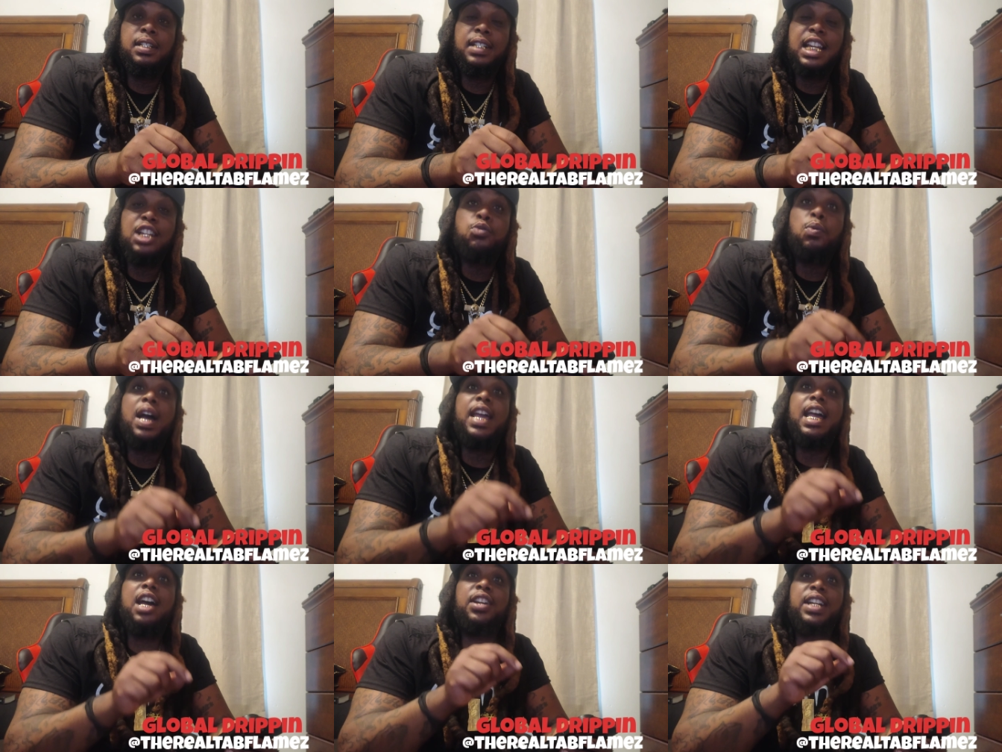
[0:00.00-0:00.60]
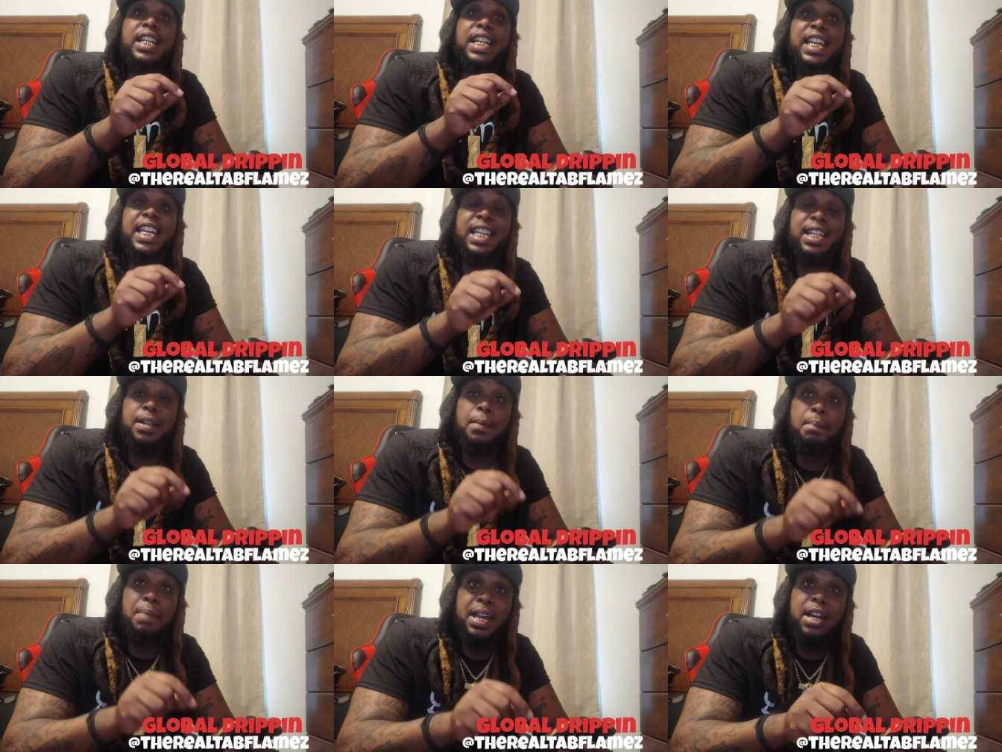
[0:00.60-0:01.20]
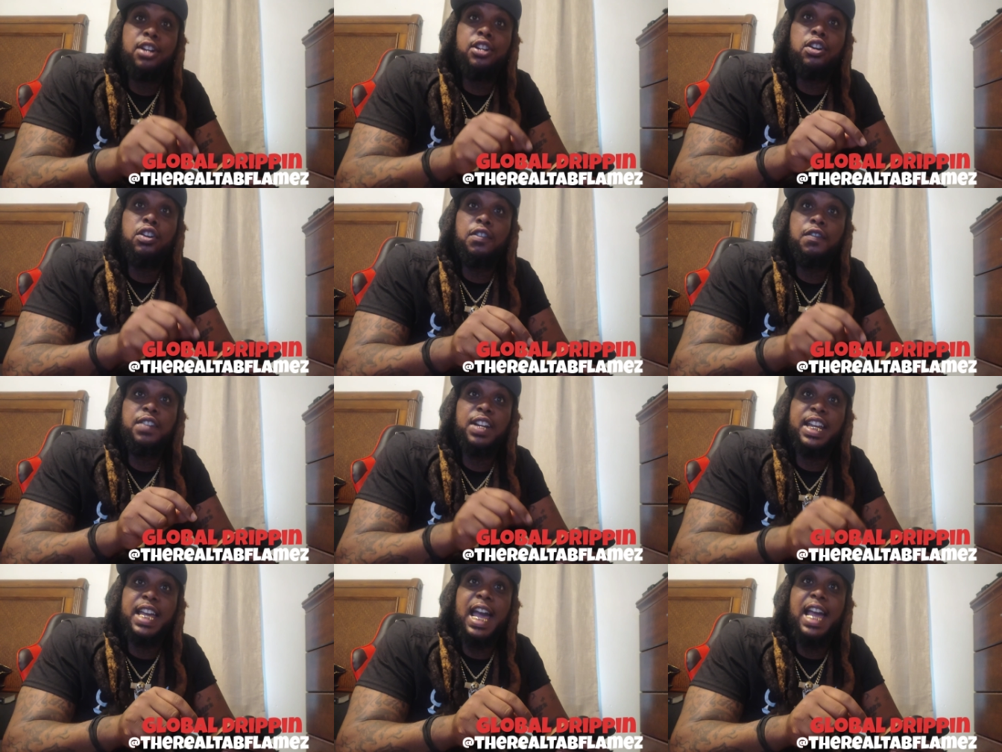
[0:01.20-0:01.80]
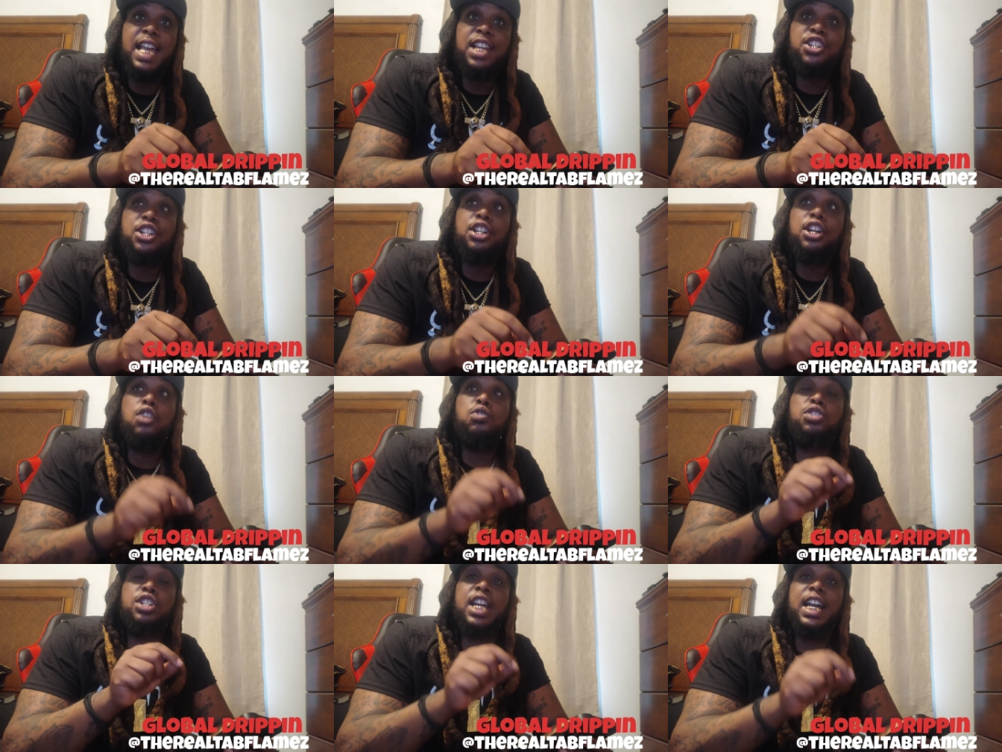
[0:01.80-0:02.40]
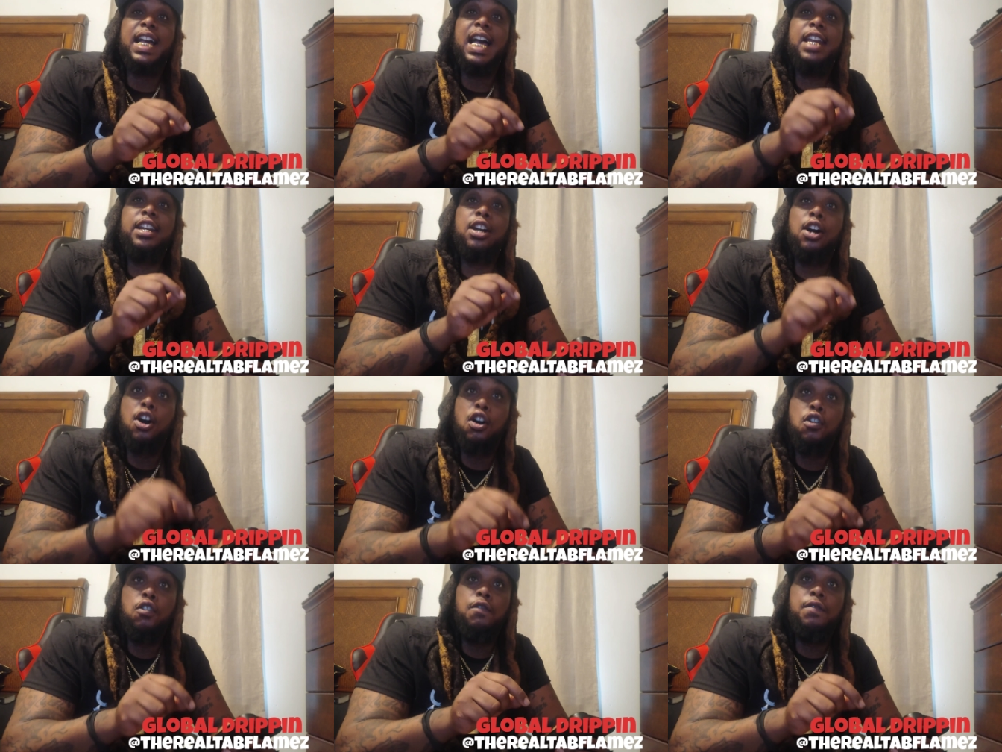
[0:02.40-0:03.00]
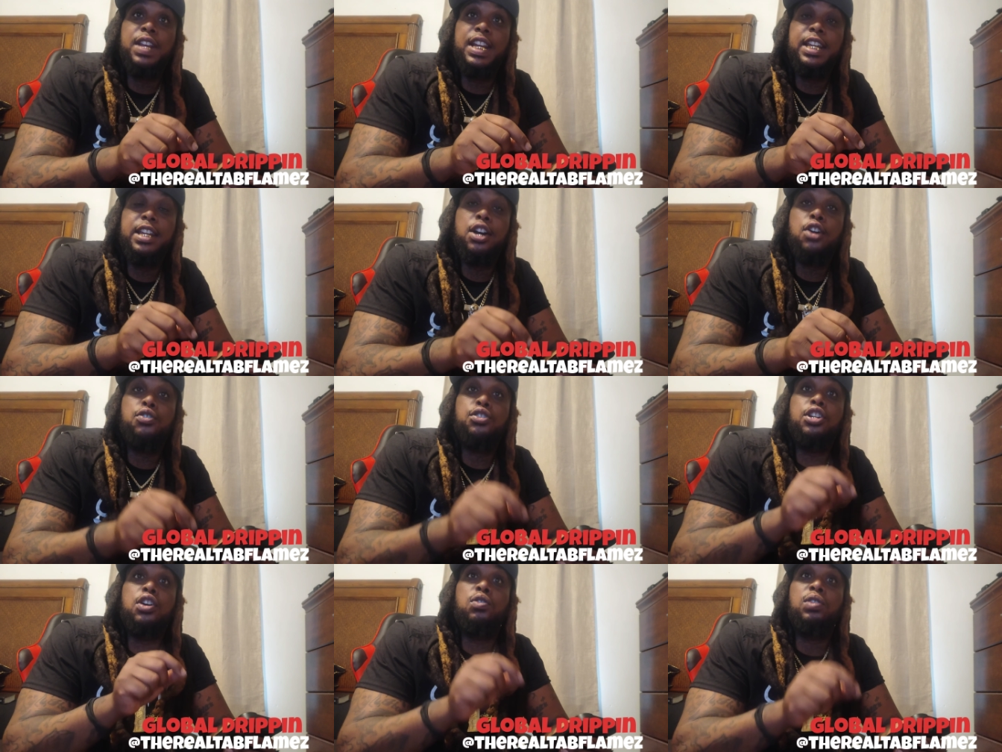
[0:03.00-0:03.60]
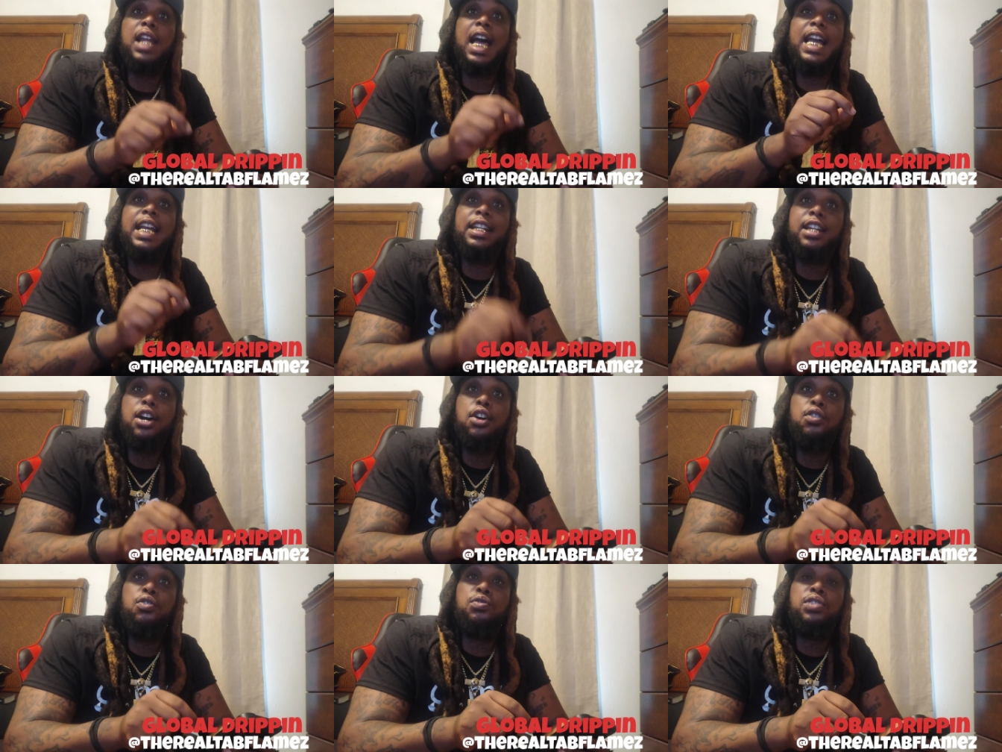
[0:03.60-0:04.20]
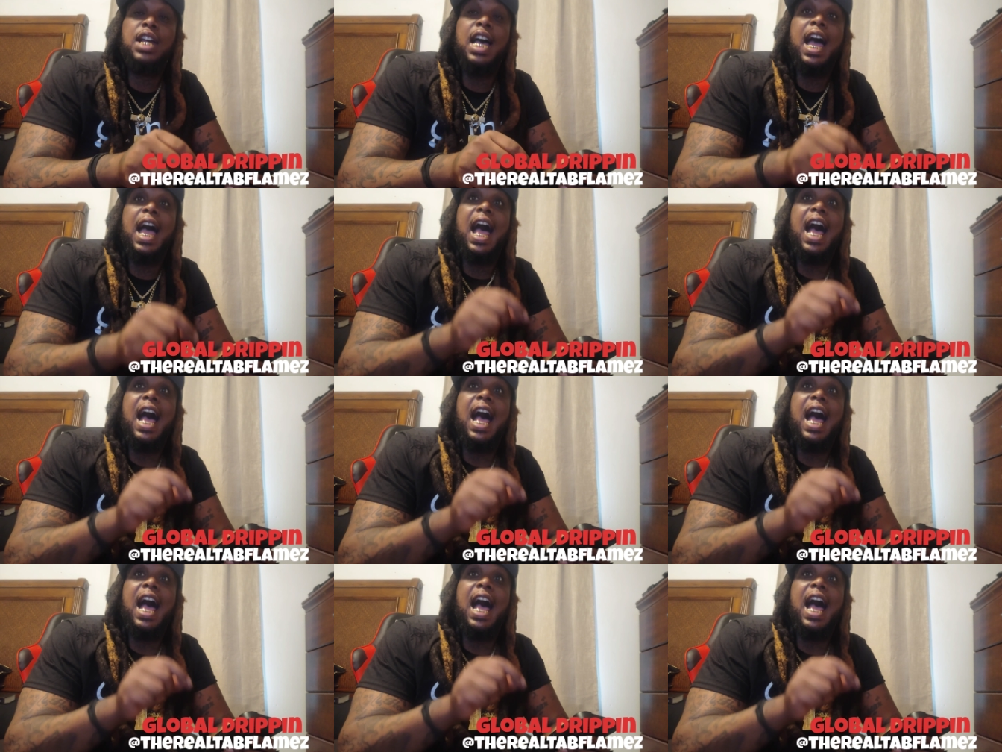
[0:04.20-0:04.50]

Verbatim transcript: That's why y'all need to hit the bell notification. Go check out the old videos. Go like those.